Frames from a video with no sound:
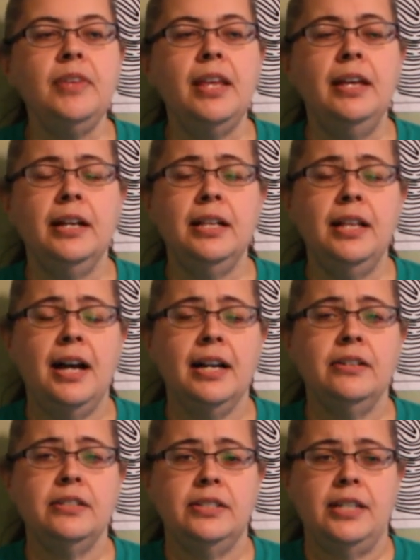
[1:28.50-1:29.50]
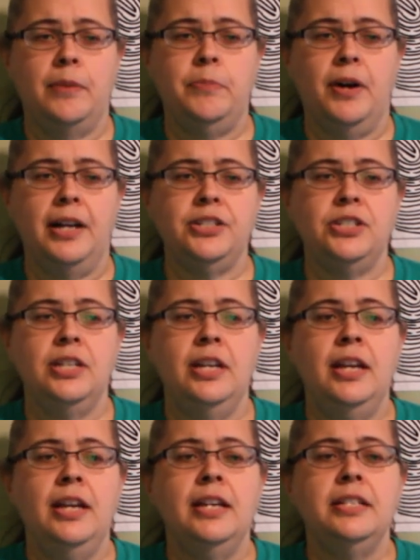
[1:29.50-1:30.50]
and a clock or stopwatch.
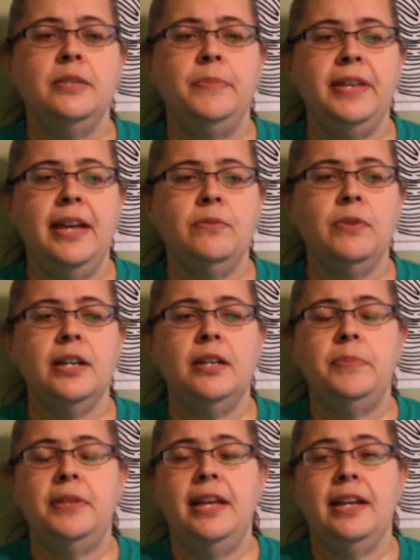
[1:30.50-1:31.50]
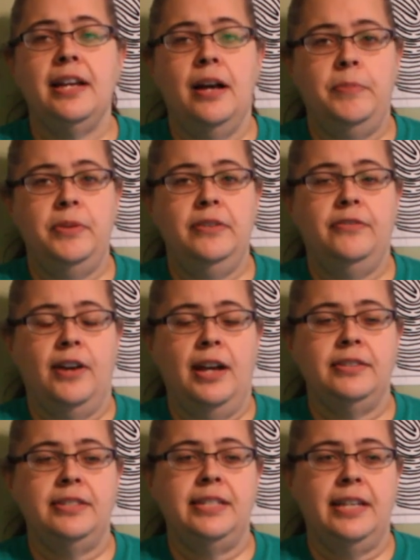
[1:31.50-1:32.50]
To begin, we're going to play a couple of
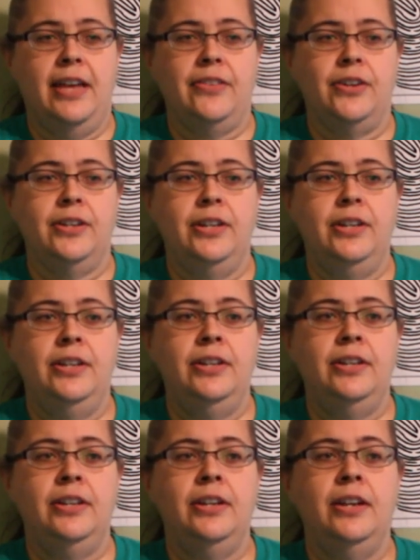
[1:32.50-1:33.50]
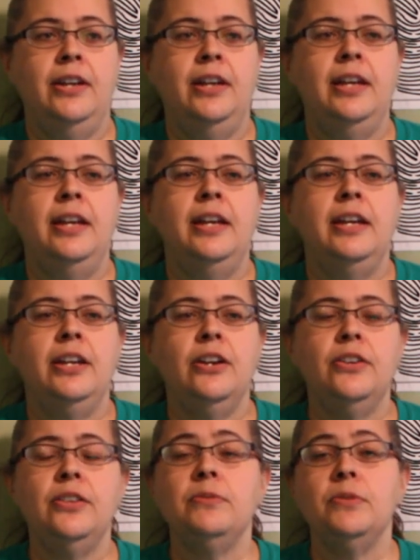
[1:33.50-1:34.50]
rounds together. Here
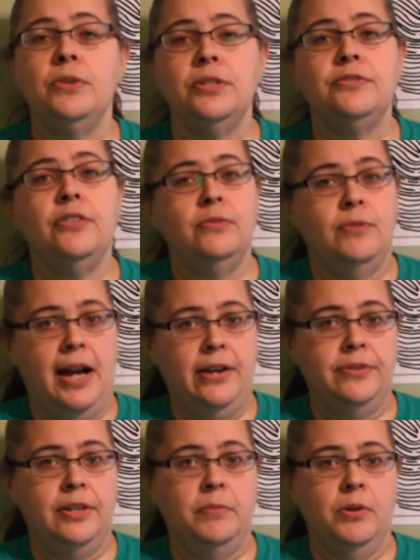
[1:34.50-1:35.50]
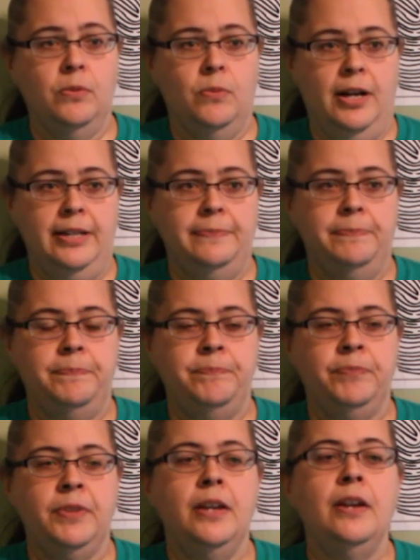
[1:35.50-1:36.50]
are the rules for round number 1.
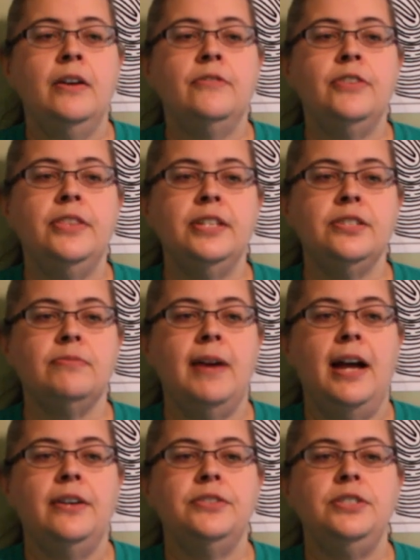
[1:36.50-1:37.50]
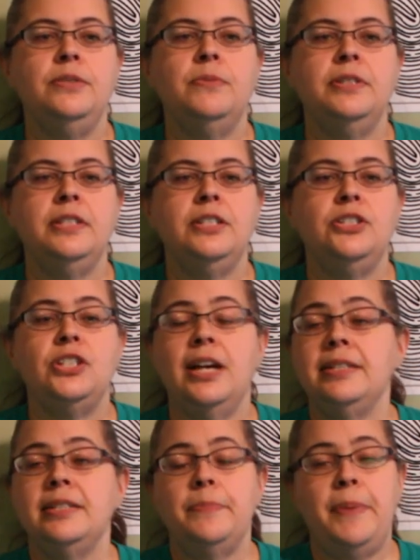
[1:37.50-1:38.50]
For this round, you will need
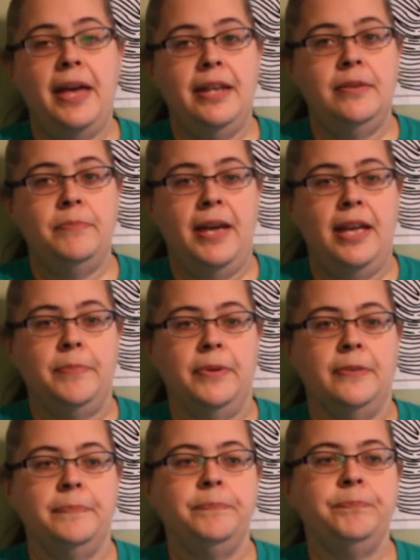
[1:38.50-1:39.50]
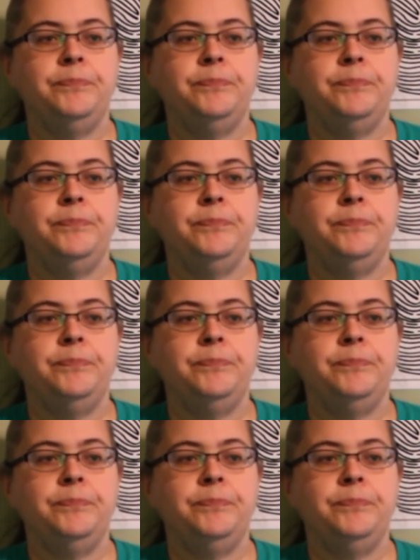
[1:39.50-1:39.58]
just a pen and paper.